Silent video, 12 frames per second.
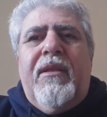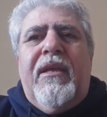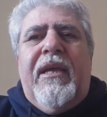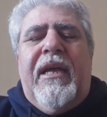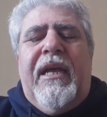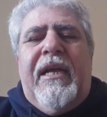
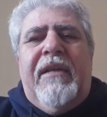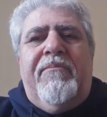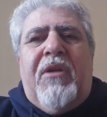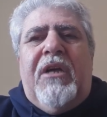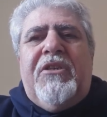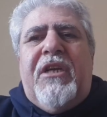Yeah, and
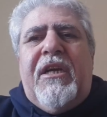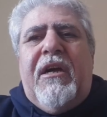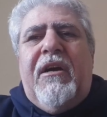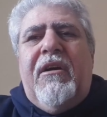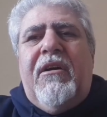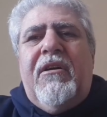projects
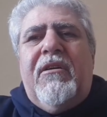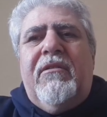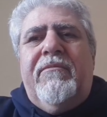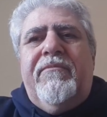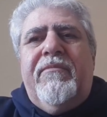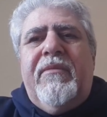
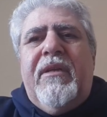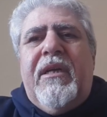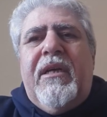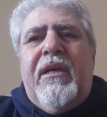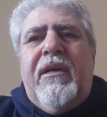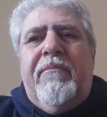are
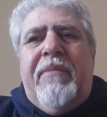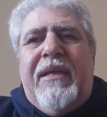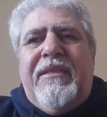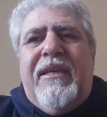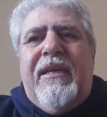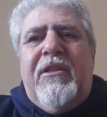
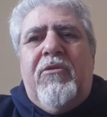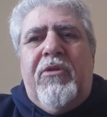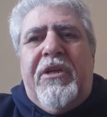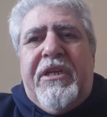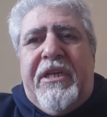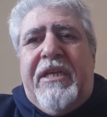basically to
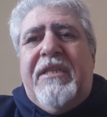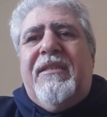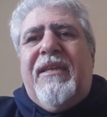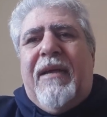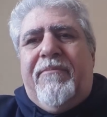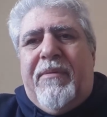increase
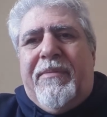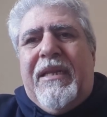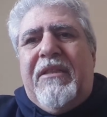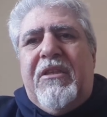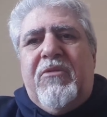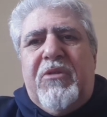the
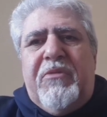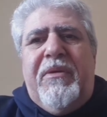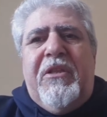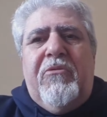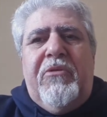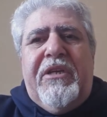capabilities, which
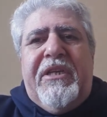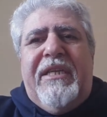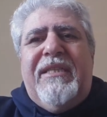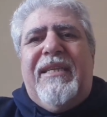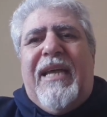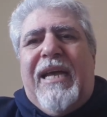means to
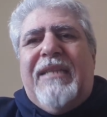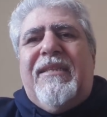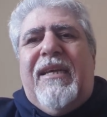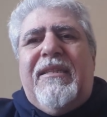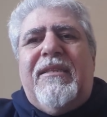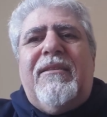increase the
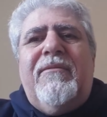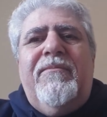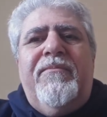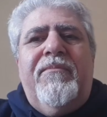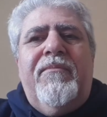assets